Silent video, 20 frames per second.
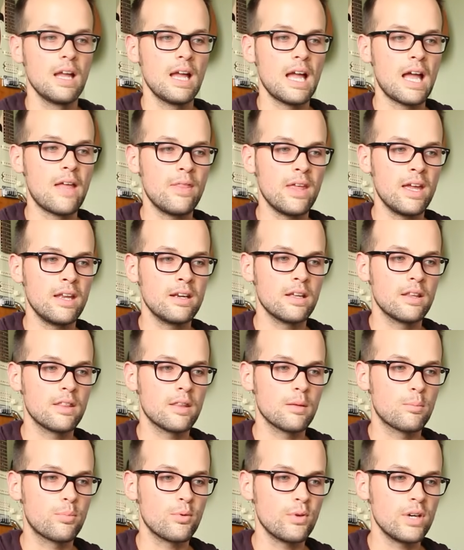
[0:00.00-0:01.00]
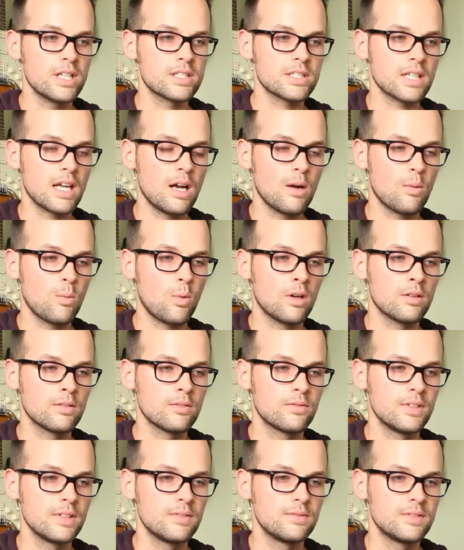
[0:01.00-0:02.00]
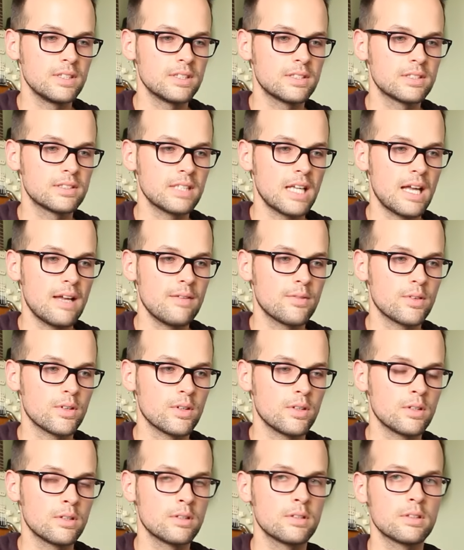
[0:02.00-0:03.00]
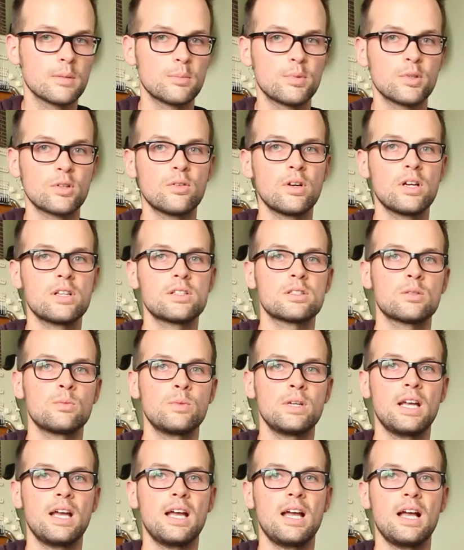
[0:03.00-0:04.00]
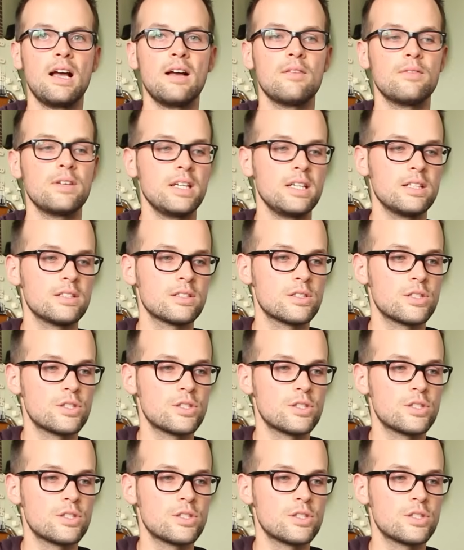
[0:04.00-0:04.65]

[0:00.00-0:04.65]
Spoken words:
And then the bridge at 157, the progression we have is